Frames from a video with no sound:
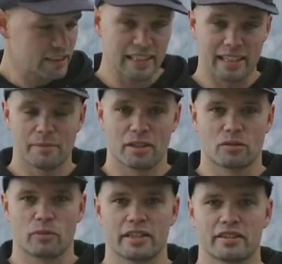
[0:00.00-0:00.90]
excited about the
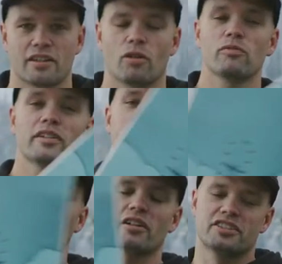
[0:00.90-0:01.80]
winter, and hopefully
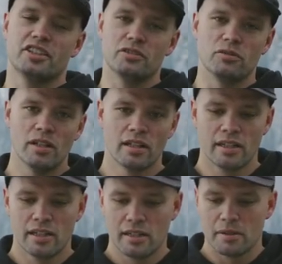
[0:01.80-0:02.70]
you are too,
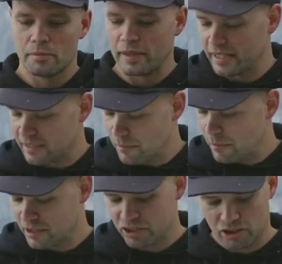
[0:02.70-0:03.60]
because I'm
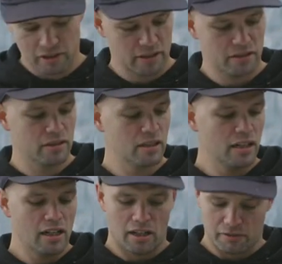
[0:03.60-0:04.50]
about to show you
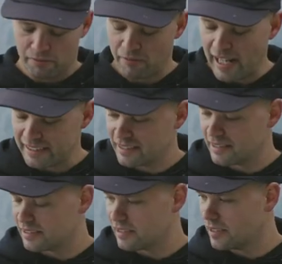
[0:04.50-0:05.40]
our
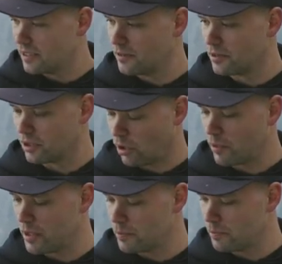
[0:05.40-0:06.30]
fastest growing